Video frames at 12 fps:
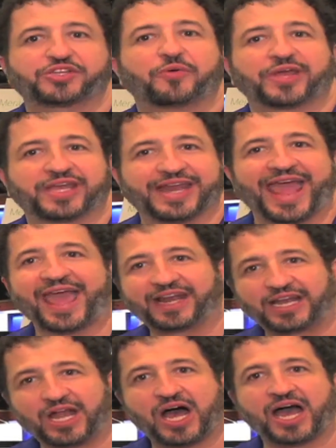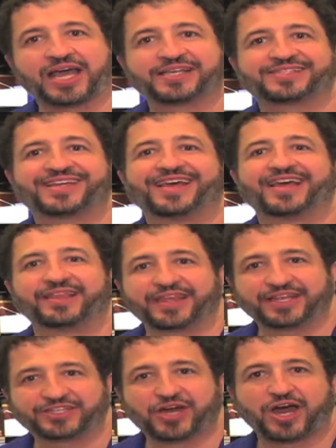so we can analyze
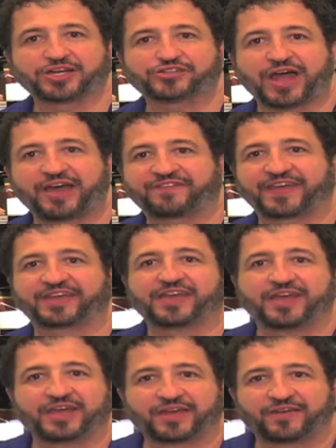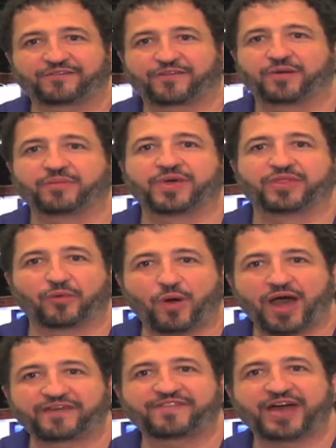the entire traffic from the
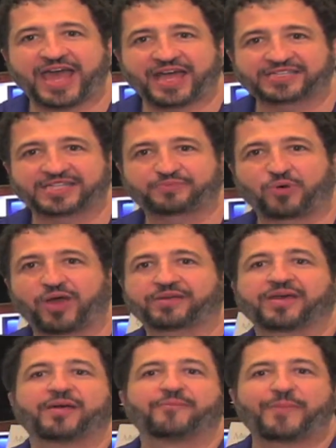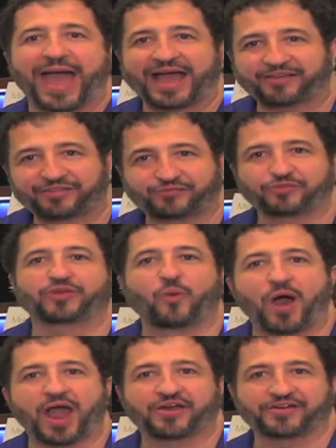Wi-Fi access point back through the
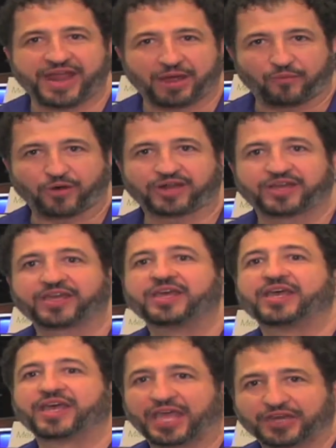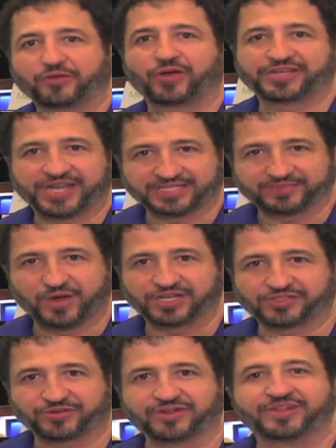wired network into our test
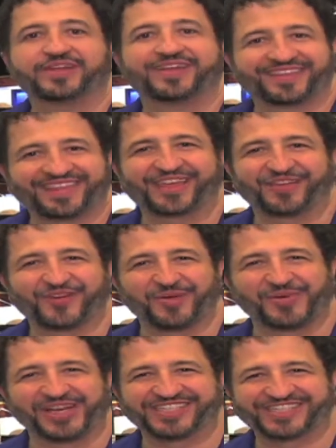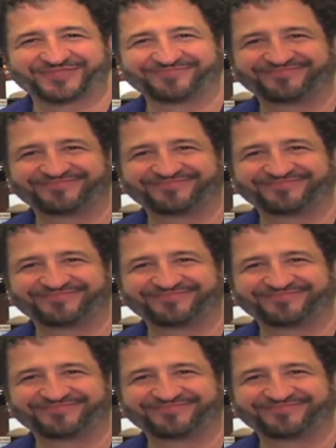module. Thank you very much.